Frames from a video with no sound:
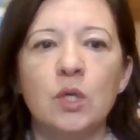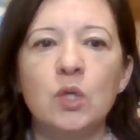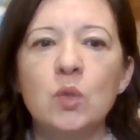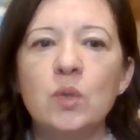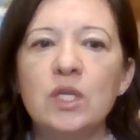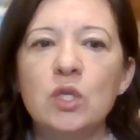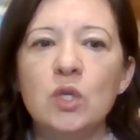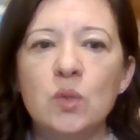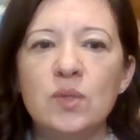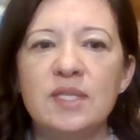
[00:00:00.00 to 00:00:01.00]
you can
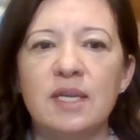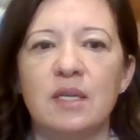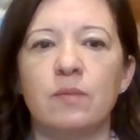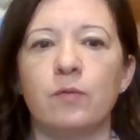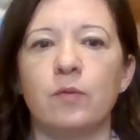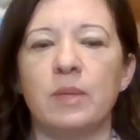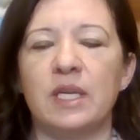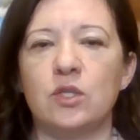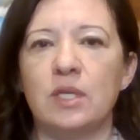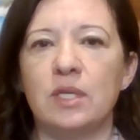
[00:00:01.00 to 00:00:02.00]
use that
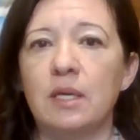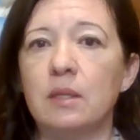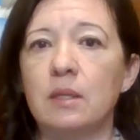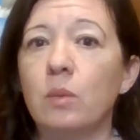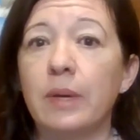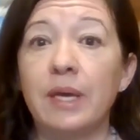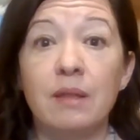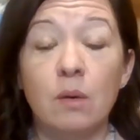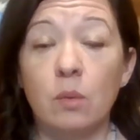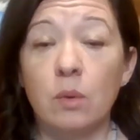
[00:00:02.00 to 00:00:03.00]
information in the way
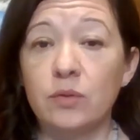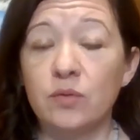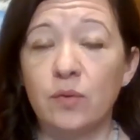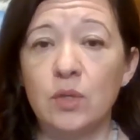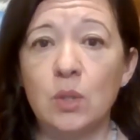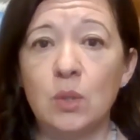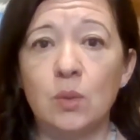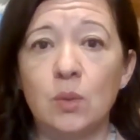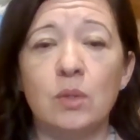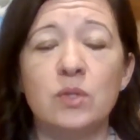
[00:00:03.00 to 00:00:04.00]
that works for you.